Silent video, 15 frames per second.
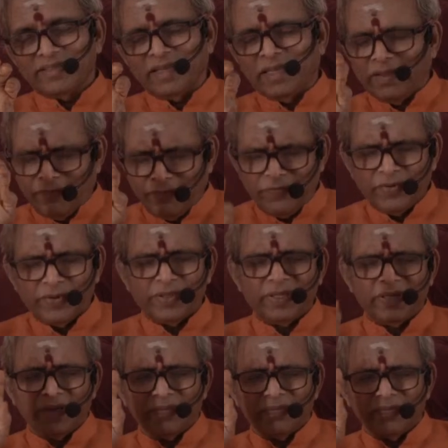
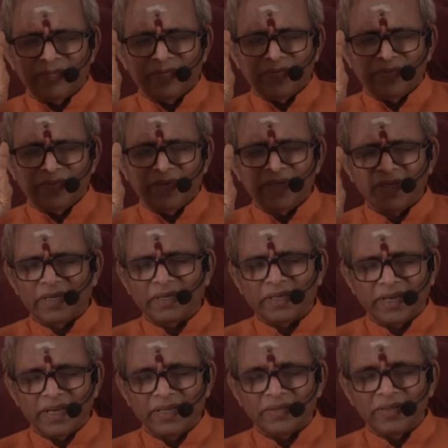Everything is her
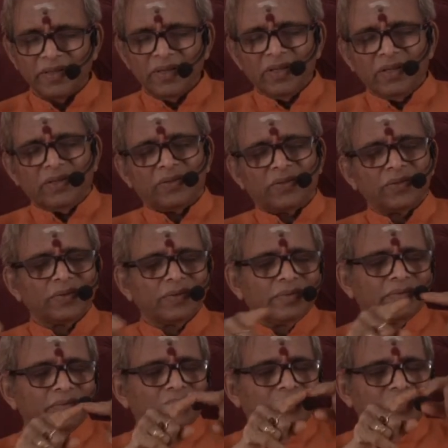grace.
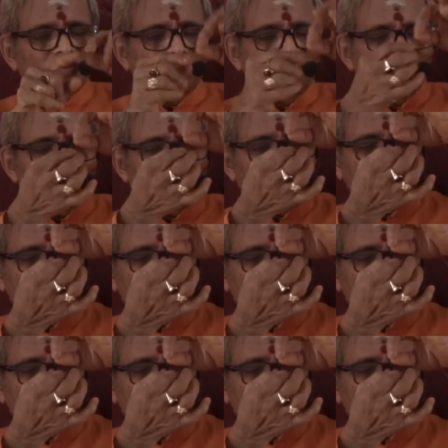So, the